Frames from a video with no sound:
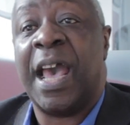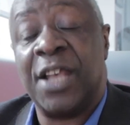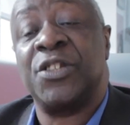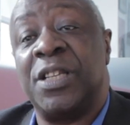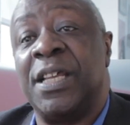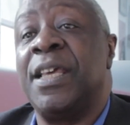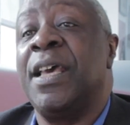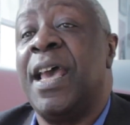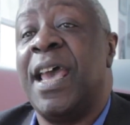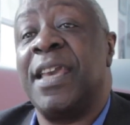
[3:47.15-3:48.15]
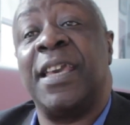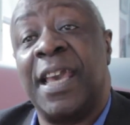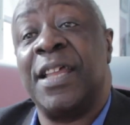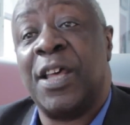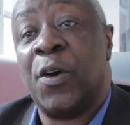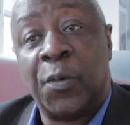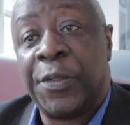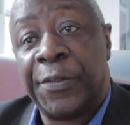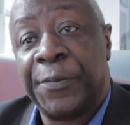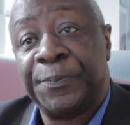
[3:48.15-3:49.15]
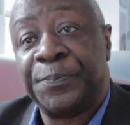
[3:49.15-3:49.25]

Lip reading: actually it can get dealt with.